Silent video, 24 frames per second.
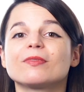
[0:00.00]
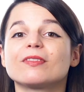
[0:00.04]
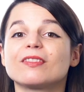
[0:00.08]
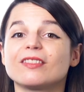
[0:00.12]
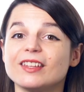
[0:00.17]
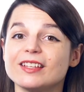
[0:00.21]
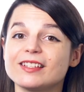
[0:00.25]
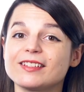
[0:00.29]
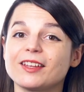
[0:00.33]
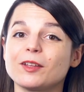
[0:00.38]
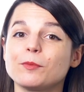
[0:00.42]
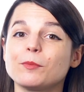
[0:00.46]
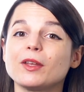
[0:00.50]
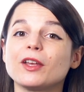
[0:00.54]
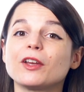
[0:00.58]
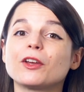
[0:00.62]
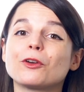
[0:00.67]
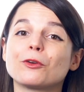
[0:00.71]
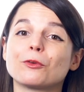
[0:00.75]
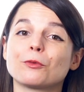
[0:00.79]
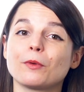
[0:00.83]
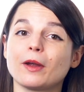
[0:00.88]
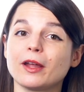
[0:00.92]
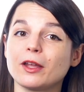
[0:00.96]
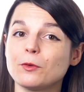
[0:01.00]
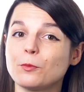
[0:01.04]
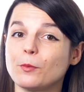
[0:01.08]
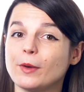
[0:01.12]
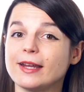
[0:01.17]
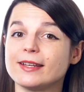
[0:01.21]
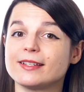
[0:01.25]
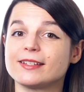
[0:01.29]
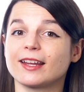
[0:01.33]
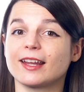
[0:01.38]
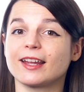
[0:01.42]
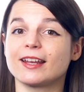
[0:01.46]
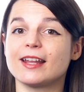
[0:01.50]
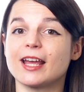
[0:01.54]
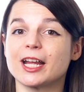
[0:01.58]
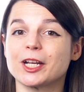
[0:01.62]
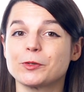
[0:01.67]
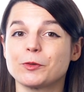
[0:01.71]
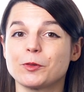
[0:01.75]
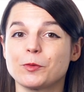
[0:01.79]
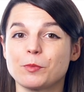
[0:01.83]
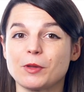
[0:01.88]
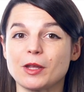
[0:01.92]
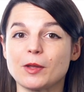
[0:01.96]
This can be a great way to
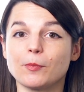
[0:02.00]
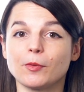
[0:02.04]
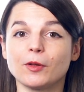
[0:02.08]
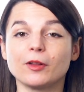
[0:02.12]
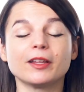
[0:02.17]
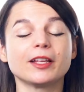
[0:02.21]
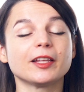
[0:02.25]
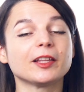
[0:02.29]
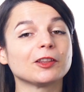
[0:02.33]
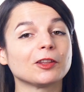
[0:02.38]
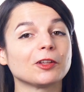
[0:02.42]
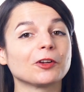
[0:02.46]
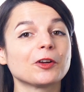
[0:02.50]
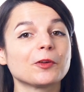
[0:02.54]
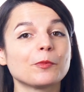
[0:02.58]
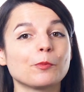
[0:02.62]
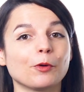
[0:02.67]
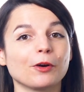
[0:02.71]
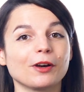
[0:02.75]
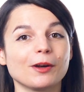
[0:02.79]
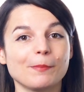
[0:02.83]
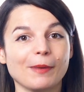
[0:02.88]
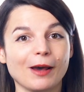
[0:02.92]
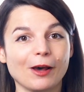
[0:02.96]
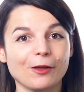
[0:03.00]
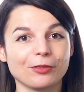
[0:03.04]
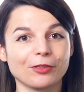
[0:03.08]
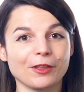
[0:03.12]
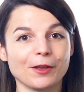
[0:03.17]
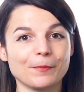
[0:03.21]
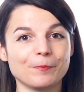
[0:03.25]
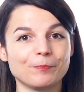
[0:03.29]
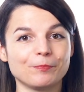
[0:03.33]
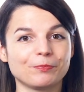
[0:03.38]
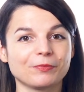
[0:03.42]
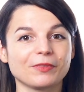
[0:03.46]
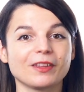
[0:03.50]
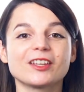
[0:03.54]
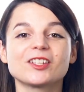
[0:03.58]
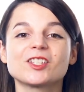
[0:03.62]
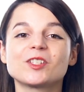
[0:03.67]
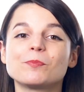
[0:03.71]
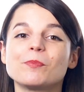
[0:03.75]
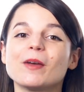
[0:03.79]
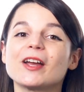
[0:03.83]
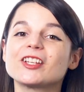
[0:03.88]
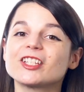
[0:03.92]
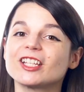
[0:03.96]
connect with people and learn more about them,
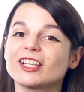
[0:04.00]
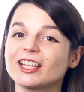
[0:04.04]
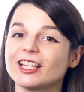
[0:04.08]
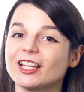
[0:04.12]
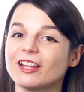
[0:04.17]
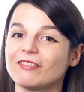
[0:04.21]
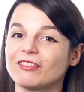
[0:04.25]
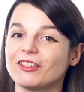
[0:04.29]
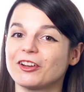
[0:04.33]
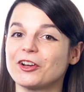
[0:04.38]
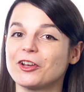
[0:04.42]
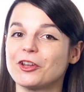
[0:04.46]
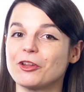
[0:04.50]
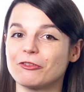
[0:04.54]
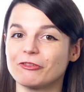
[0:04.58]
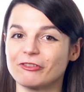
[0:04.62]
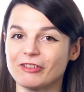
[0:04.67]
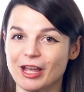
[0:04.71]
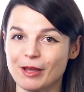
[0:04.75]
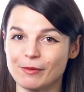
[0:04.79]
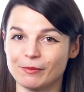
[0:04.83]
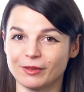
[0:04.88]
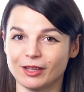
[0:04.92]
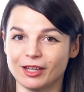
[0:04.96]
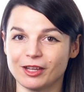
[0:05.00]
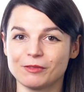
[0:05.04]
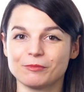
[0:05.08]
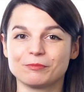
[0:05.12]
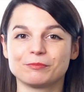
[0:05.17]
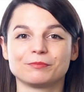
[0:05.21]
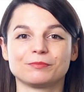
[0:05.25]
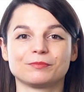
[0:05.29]
especially if they're new family.